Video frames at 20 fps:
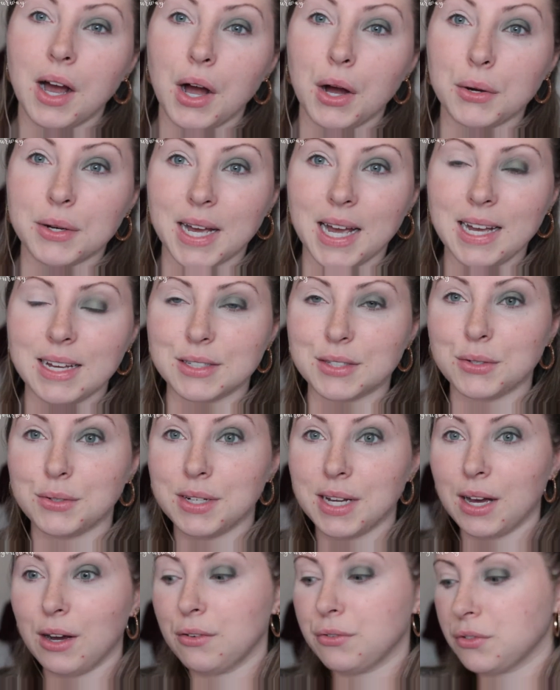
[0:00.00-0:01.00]
Okay, so
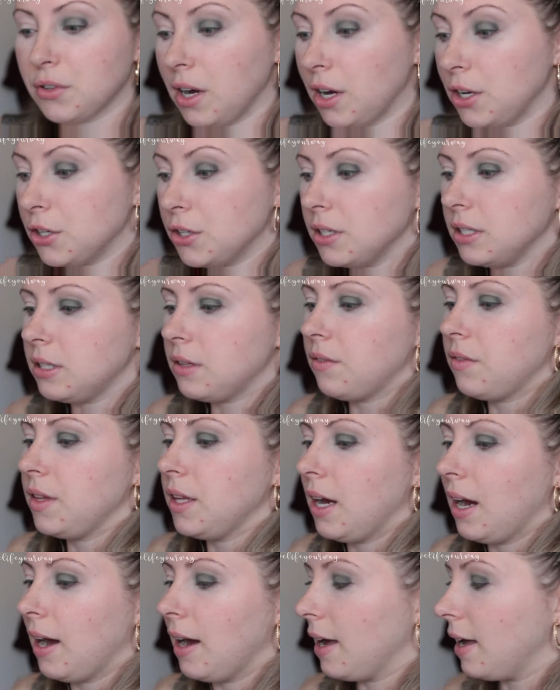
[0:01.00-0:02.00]
now for underneath of
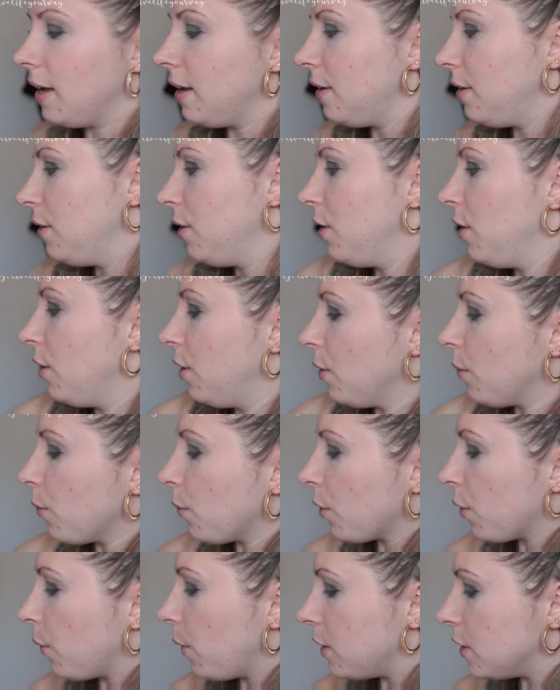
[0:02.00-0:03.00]
the eye,
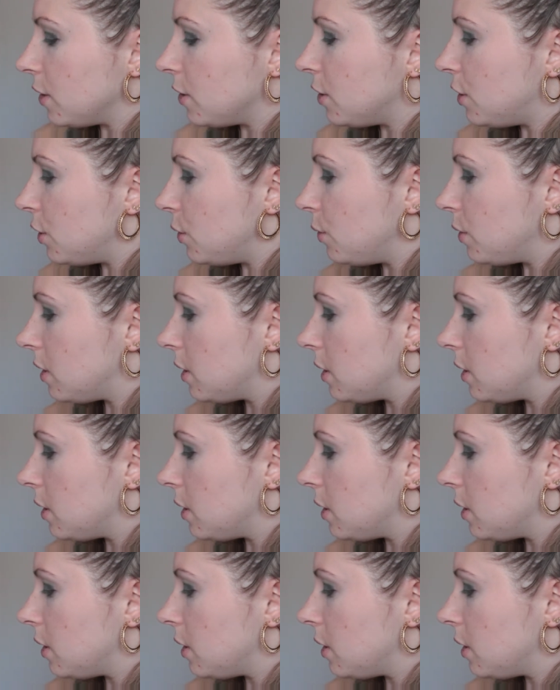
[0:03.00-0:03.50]
we're going to do